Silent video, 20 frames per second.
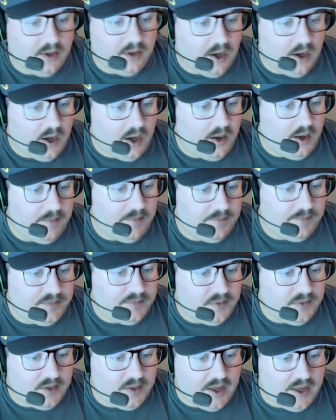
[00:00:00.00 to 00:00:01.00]

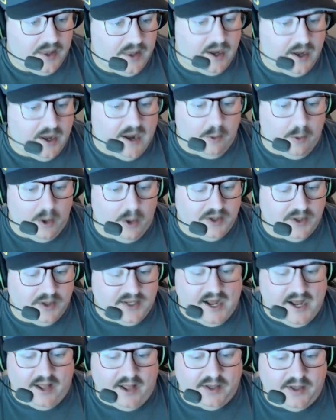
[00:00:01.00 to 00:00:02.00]
I want
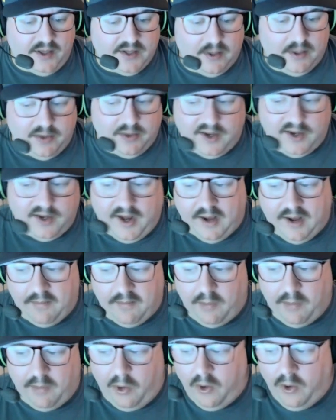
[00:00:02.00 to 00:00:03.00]
Dallas. I want the Cotton
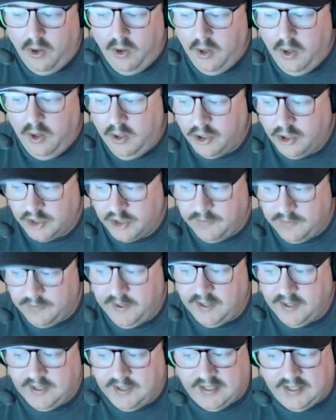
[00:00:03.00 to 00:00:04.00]
Bowl, just
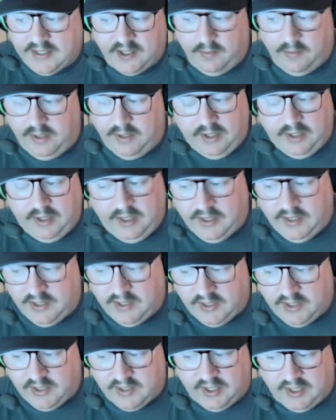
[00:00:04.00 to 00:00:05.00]
because that's going to be the
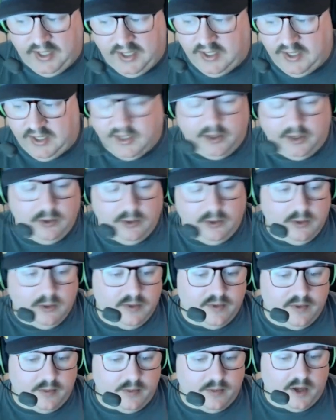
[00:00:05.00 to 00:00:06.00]
easiest to get to
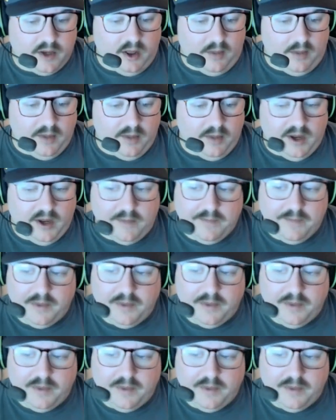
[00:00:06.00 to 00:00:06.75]
from Columbia.